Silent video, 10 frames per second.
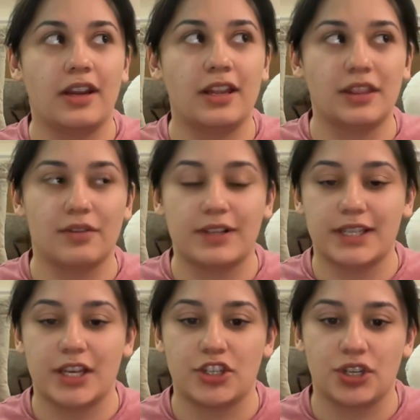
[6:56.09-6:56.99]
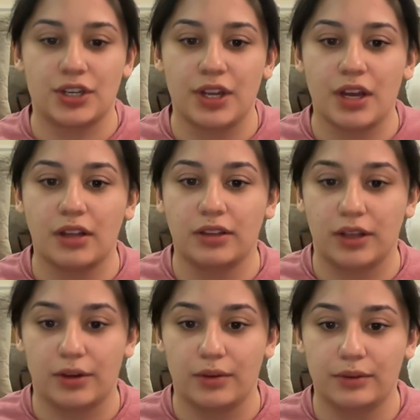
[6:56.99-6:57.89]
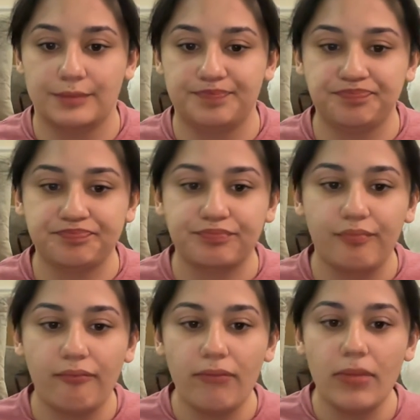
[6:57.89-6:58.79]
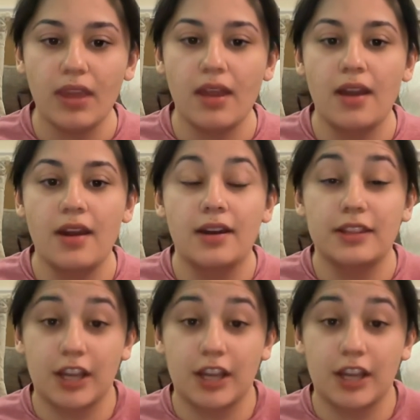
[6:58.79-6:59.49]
in the recession alone. The